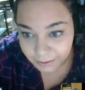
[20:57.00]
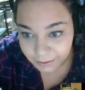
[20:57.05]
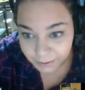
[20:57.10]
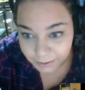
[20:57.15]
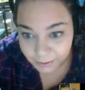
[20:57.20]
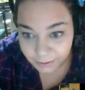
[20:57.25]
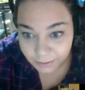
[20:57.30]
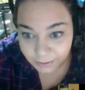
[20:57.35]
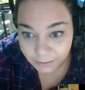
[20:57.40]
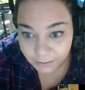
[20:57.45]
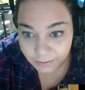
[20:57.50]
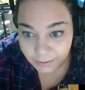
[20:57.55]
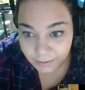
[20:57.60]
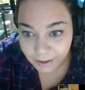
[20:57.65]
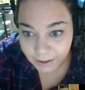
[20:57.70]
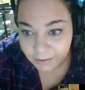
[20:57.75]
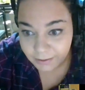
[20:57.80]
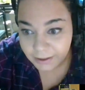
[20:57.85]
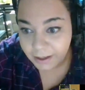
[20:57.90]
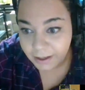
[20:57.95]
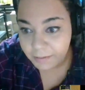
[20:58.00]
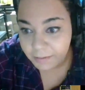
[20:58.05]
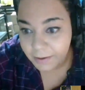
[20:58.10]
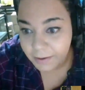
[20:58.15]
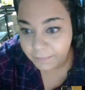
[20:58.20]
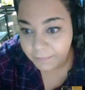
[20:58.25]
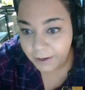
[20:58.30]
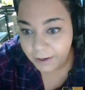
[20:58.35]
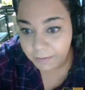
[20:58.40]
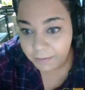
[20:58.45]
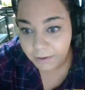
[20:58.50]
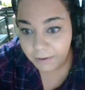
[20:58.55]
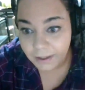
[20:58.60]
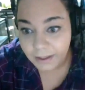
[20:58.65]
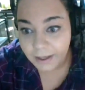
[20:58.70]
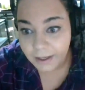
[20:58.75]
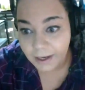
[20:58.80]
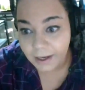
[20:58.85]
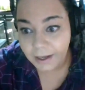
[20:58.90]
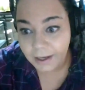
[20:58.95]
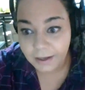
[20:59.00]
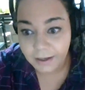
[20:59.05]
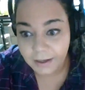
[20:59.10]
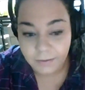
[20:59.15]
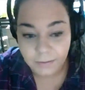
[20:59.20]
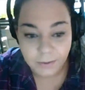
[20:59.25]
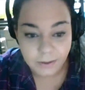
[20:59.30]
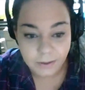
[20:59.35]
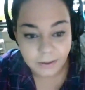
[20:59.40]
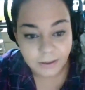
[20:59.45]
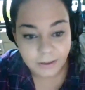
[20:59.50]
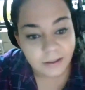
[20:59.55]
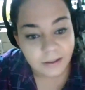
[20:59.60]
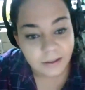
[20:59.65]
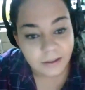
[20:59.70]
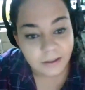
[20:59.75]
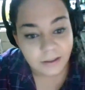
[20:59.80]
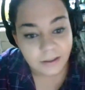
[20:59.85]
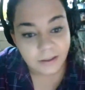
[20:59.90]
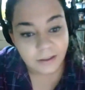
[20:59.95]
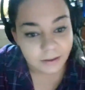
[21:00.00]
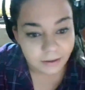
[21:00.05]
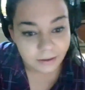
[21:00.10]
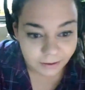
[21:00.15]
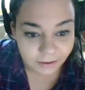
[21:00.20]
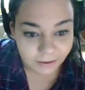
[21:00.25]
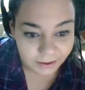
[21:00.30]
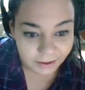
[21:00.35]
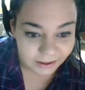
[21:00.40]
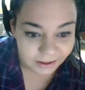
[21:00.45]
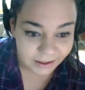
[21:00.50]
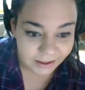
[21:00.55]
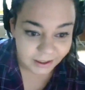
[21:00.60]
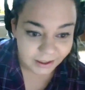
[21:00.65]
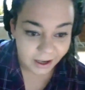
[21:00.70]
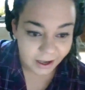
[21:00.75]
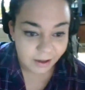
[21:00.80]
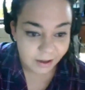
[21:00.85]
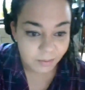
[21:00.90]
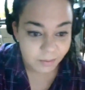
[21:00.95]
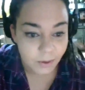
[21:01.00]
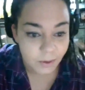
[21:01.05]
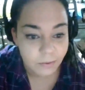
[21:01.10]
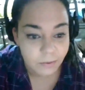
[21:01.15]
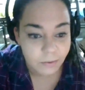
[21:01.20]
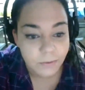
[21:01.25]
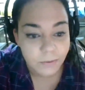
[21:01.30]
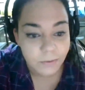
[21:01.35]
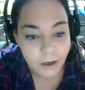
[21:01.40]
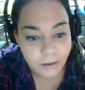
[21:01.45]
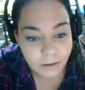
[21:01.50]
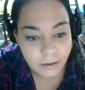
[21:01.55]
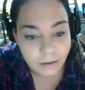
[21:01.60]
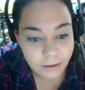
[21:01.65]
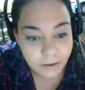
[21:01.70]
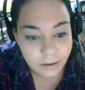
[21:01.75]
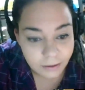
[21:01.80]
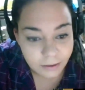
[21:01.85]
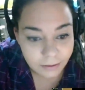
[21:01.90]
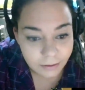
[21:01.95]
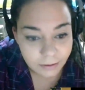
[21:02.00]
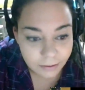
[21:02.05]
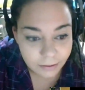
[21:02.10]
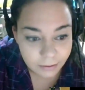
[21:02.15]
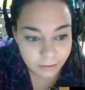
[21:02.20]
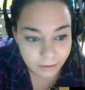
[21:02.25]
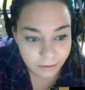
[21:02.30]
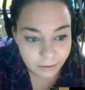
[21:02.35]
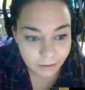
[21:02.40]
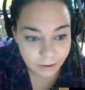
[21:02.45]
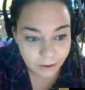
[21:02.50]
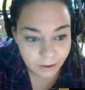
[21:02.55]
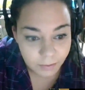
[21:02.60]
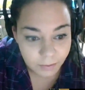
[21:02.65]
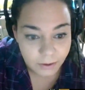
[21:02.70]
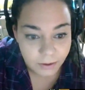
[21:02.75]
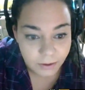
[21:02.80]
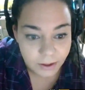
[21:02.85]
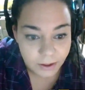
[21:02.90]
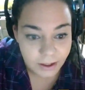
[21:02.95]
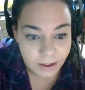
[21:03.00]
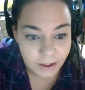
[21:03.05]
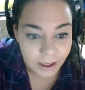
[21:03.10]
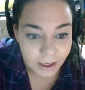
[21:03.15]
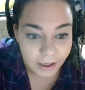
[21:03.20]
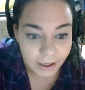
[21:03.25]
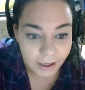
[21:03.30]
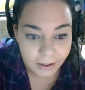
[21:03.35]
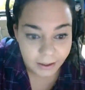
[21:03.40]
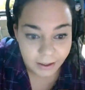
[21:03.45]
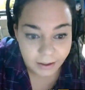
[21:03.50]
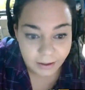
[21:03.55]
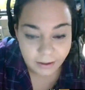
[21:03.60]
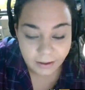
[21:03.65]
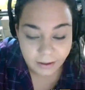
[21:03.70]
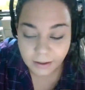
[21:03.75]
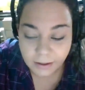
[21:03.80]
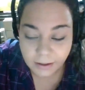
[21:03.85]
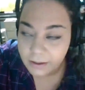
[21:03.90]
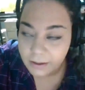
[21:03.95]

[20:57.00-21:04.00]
So that was kind of my favorite tank. It was a 36-gallon bow front community tank, and